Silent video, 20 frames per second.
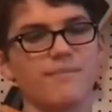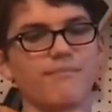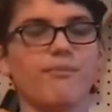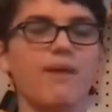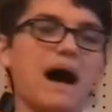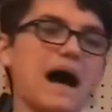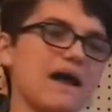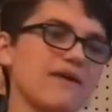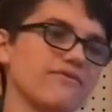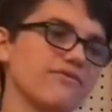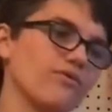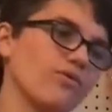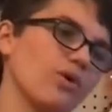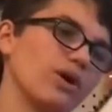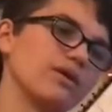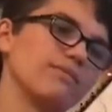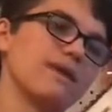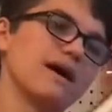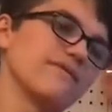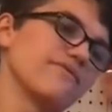
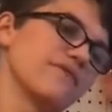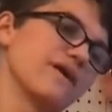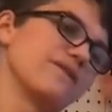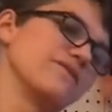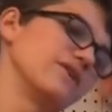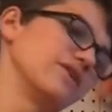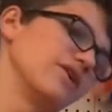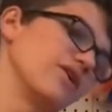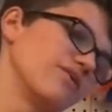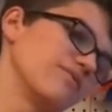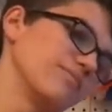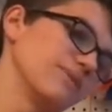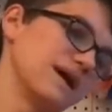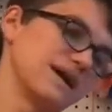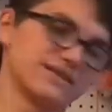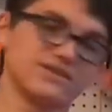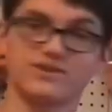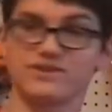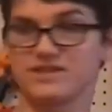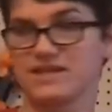one of my favorite Nerf
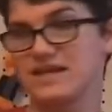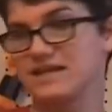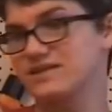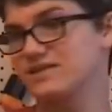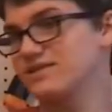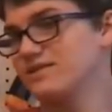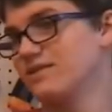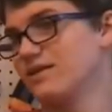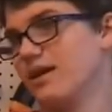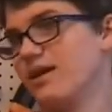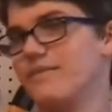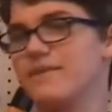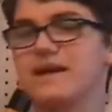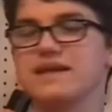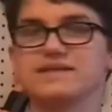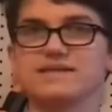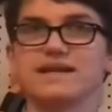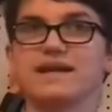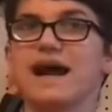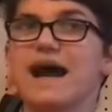blasters. It's
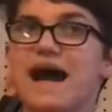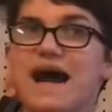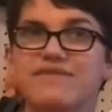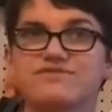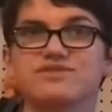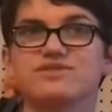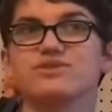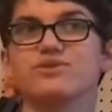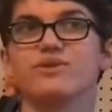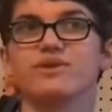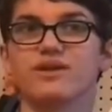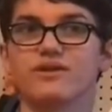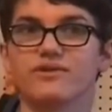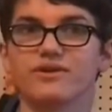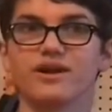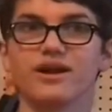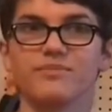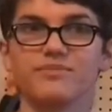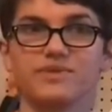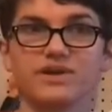amazing. I have to do
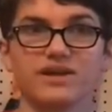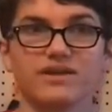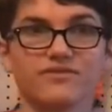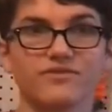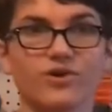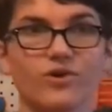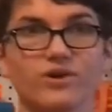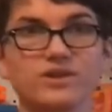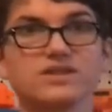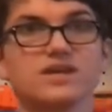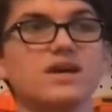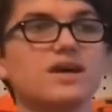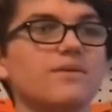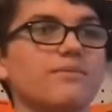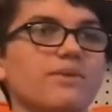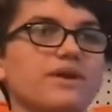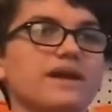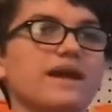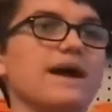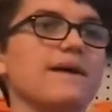another update, of course.
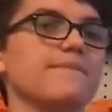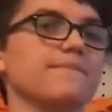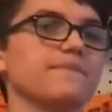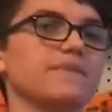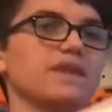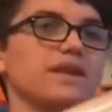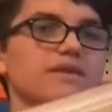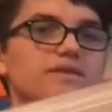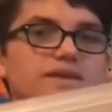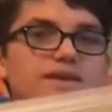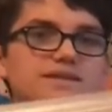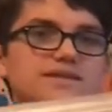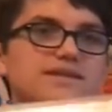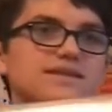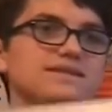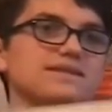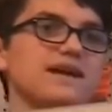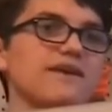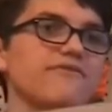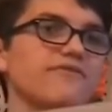But yeah, this
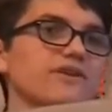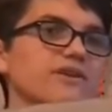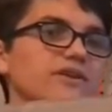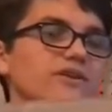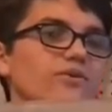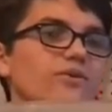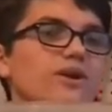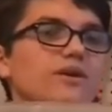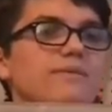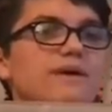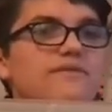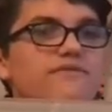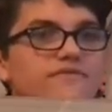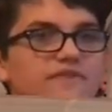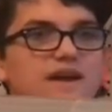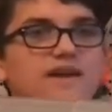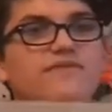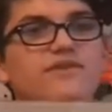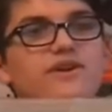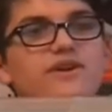is definitely one of my
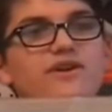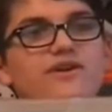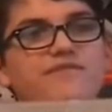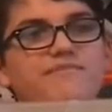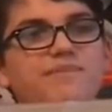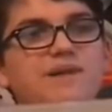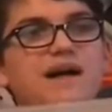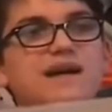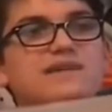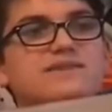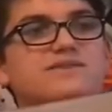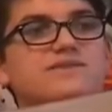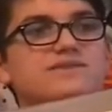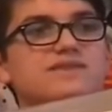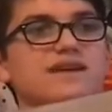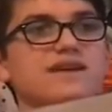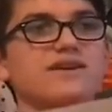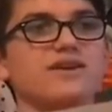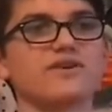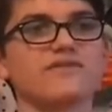favorite Nerf blasters
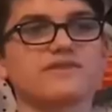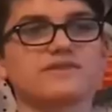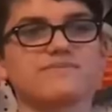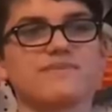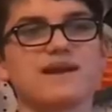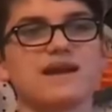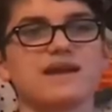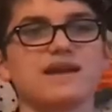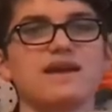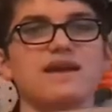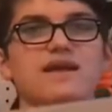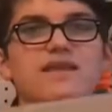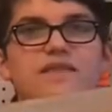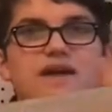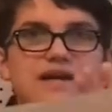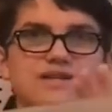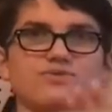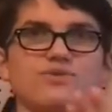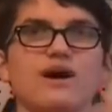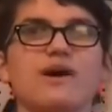that Nerf has made.
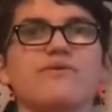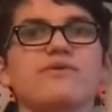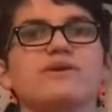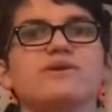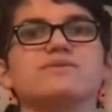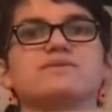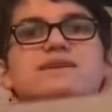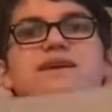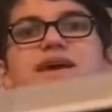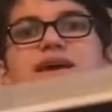That's why we're using